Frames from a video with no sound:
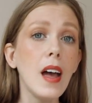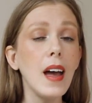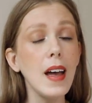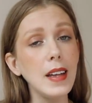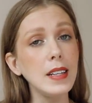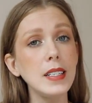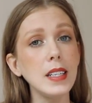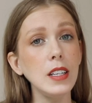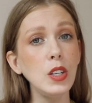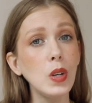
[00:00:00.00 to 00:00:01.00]

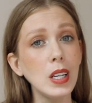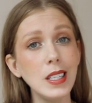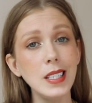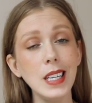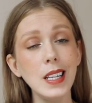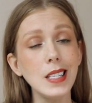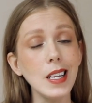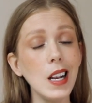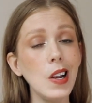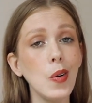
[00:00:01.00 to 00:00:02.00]
And you can see this
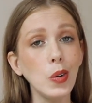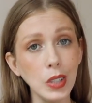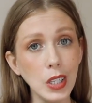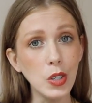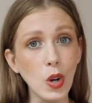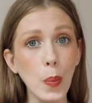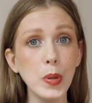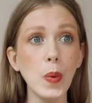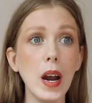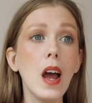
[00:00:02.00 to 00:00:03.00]
a lot in
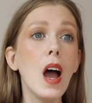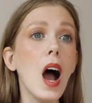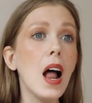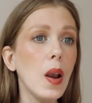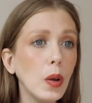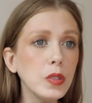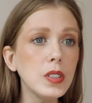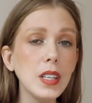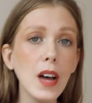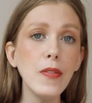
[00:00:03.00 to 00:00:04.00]
shops where a lot of
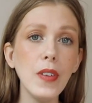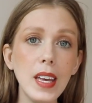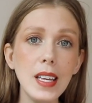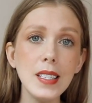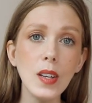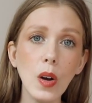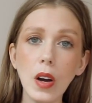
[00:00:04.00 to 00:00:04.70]
stuff is